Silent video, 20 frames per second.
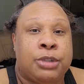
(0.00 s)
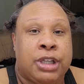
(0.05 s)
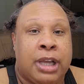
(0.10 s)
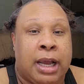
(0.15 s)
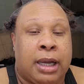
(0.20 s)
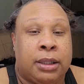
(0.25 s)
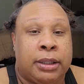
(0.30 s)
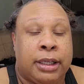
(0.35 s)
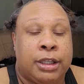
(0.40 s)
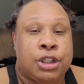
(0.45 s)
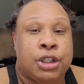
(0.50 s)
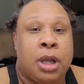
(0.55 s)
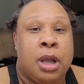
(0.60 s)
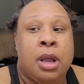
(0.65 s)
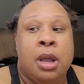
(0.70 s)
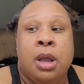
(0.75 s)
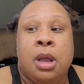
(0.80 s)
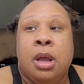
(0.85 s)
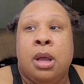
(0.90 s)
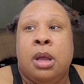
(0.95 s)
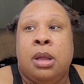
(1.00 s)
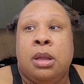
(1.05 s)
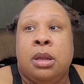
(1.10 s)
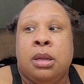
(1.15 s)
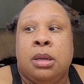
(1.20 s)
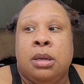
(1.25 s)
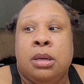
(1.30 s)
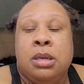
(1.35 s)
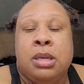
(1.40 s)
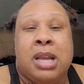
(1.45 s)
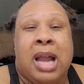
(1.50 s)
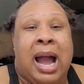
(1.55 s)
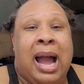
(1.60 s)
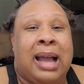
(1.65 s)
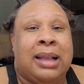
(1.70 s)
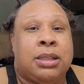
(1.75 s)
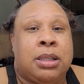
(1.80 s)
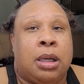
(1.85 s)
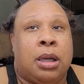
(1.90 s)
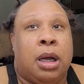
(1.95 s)
challenge.
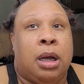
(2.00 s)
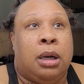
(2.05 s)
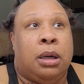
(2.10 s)
Not